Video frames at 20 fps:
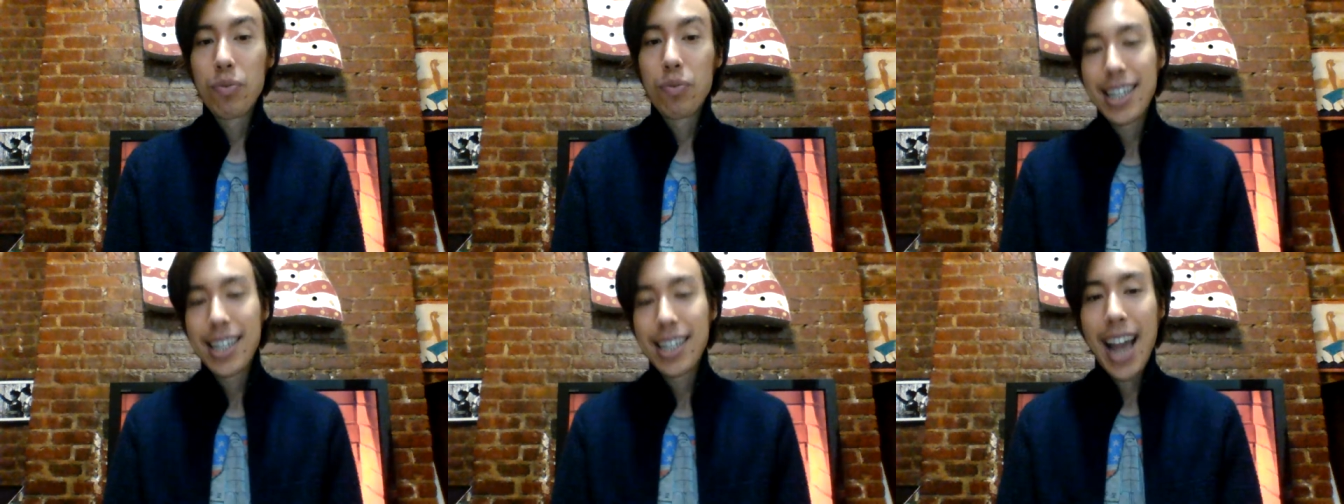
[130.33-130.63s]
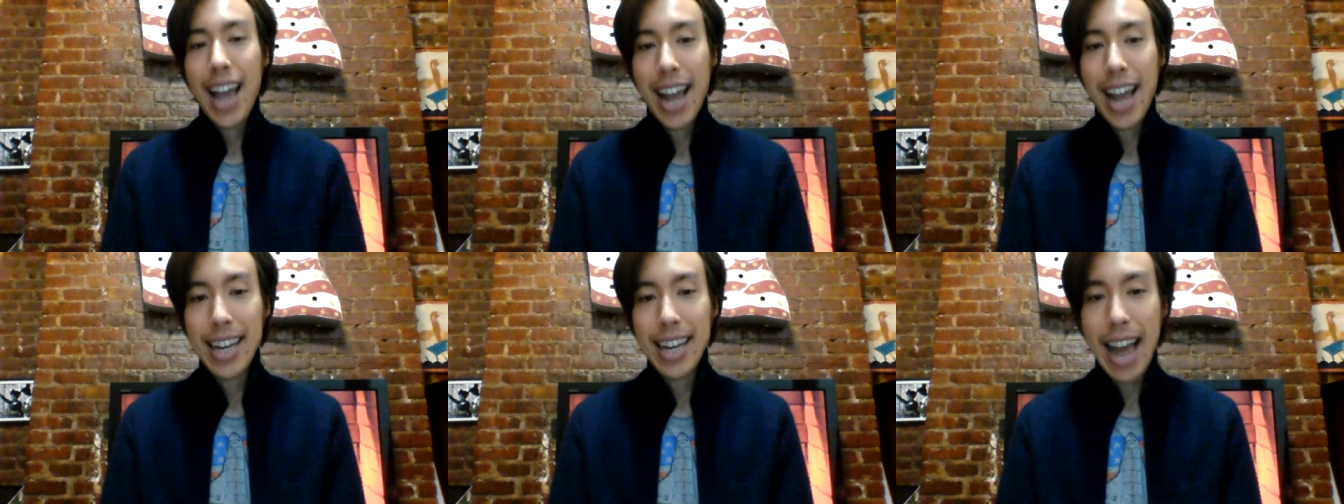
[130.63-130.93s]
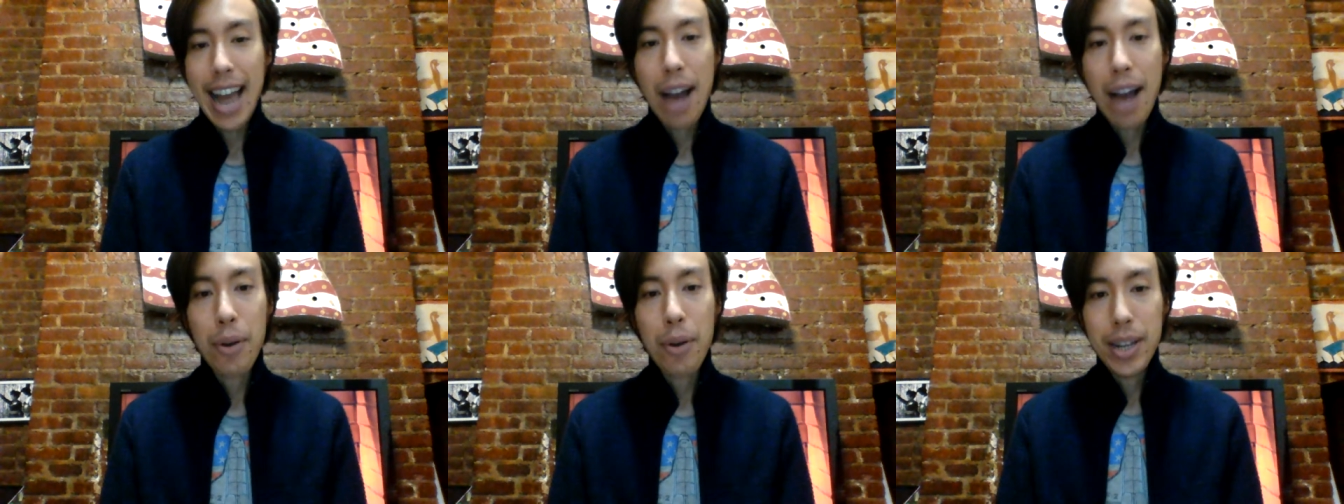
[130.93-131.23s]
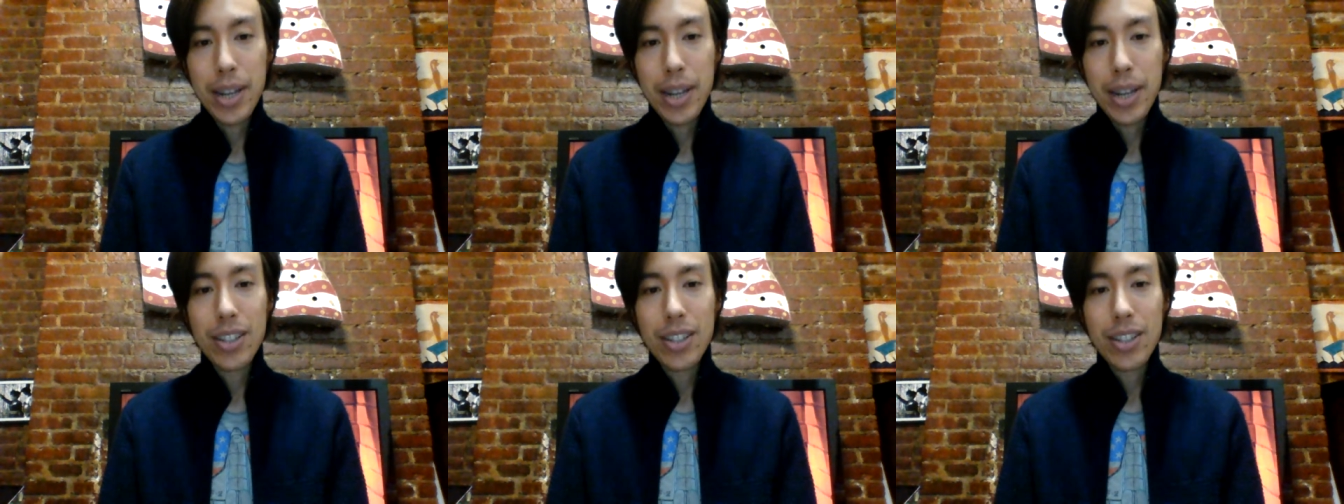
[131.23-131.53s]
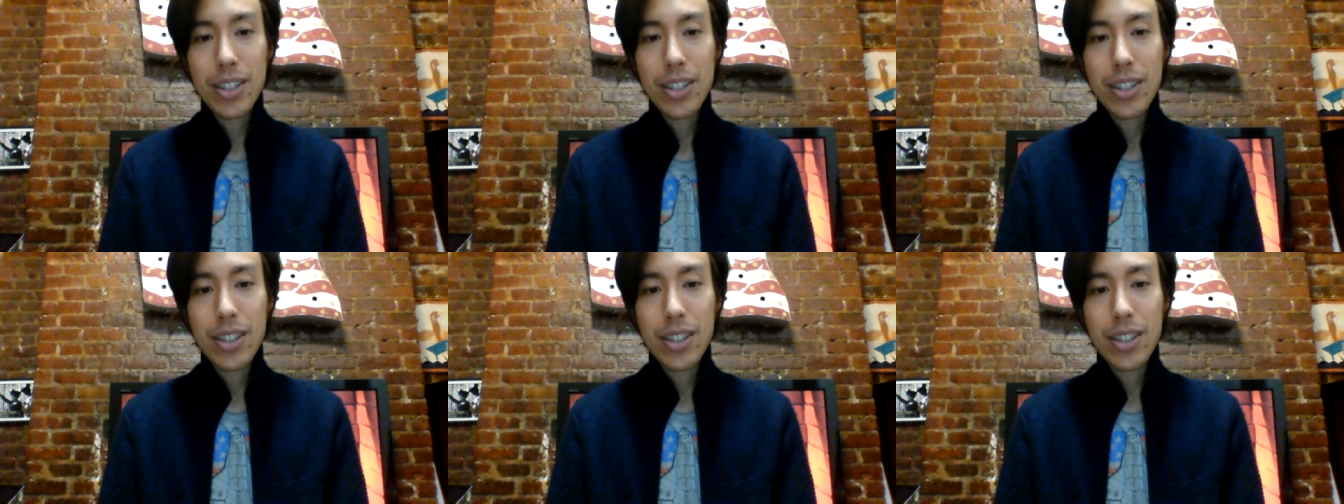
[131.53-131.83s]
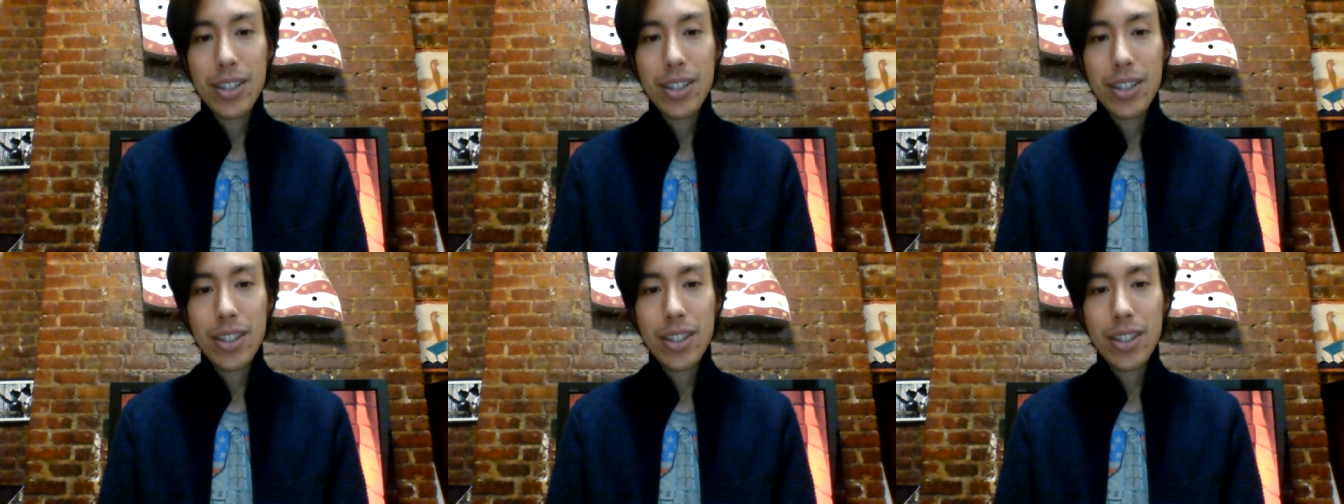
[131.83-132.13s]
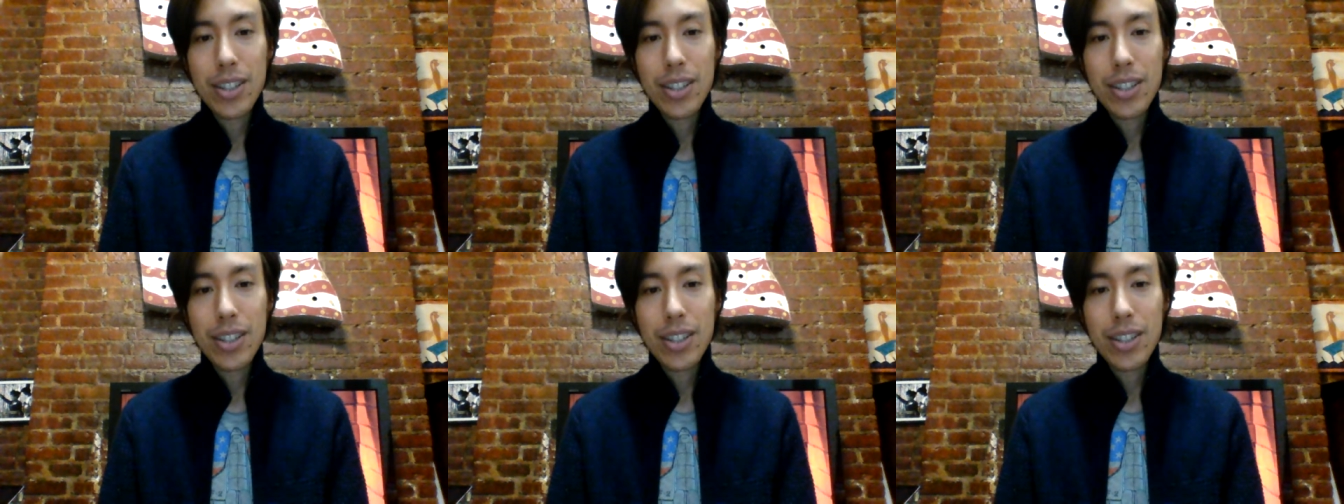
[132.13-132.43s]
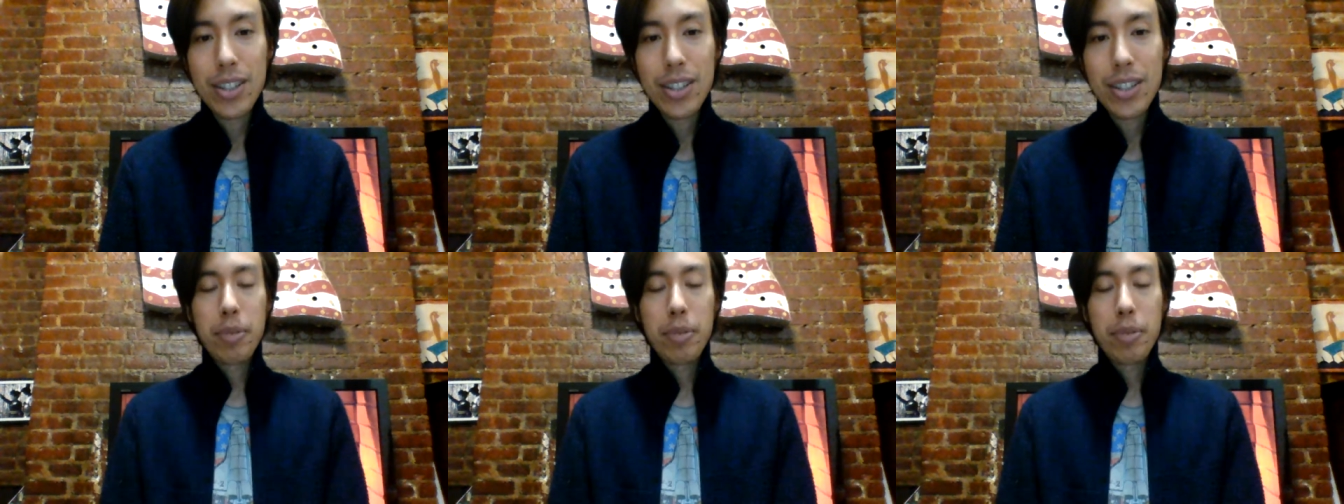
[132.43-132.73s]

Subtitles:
and now he's going to be tried